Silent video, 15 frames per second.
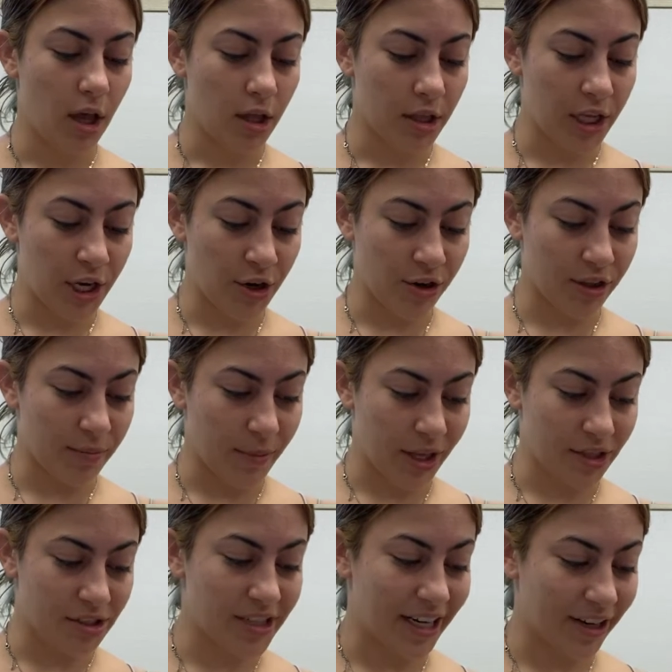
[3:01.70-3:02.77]
"The Earth
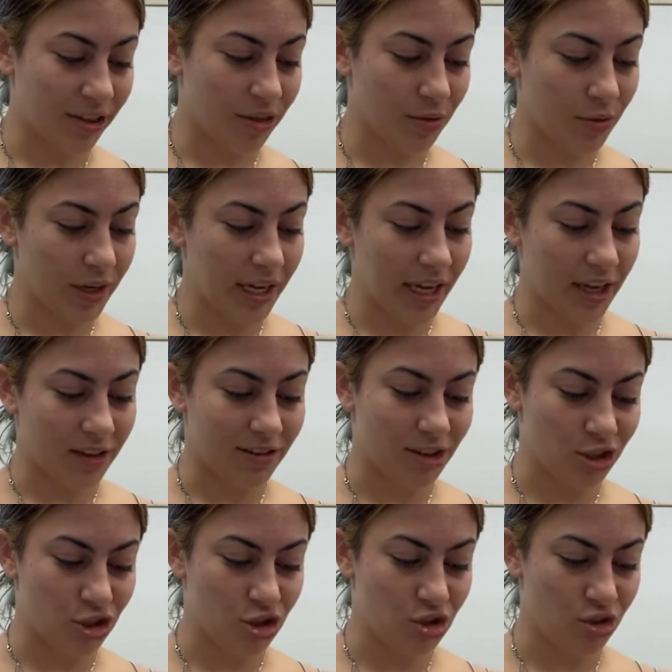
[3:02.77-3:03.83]
Mother sent 3, the
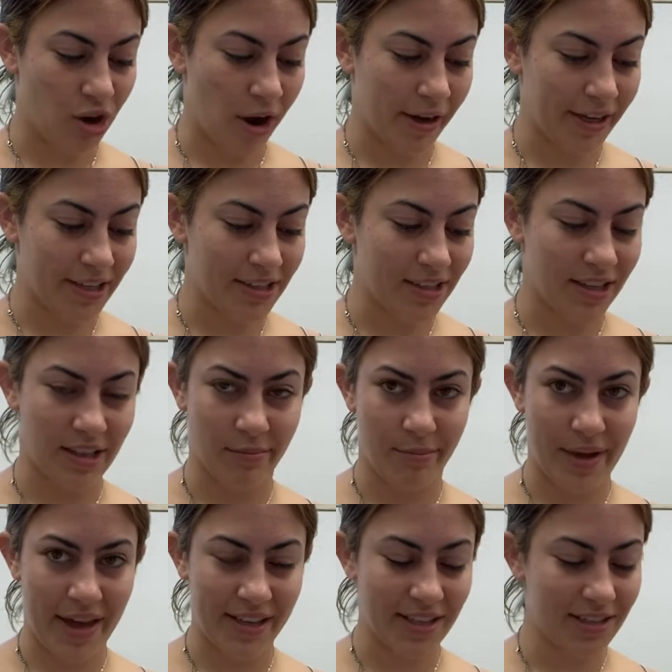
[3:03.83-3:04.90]
strongest, the
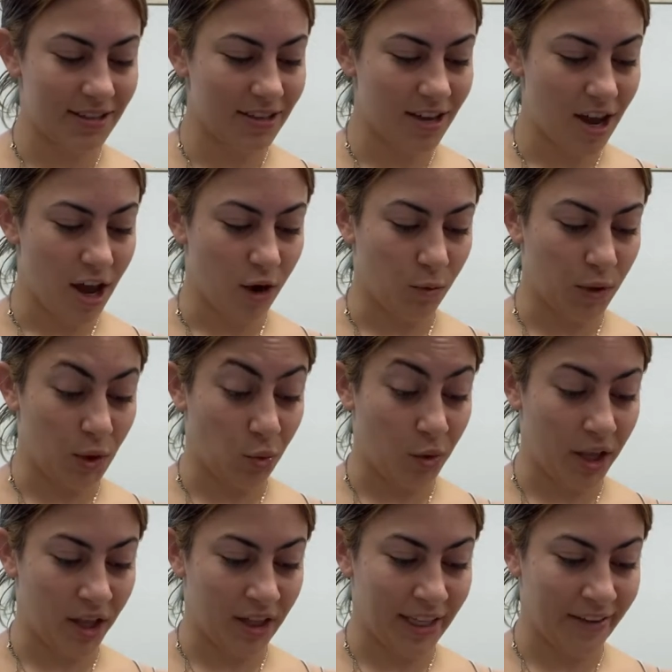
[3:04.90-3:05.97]
best. We
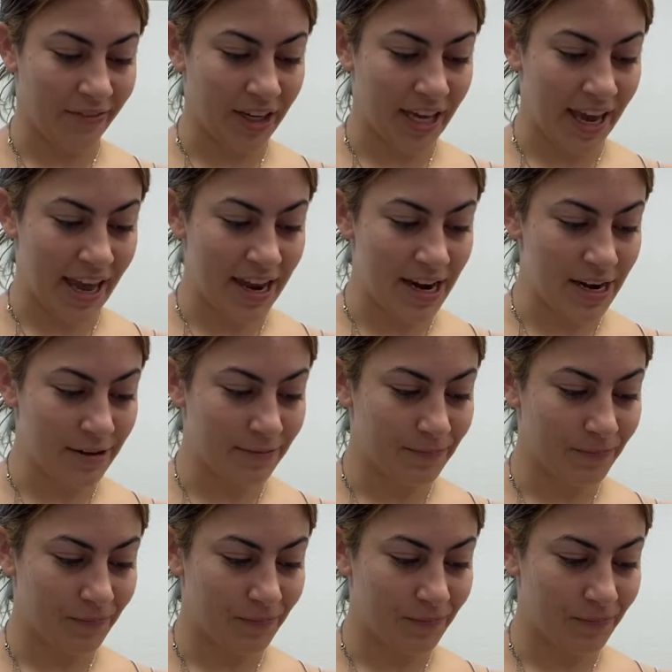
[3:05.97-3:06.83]
will live again."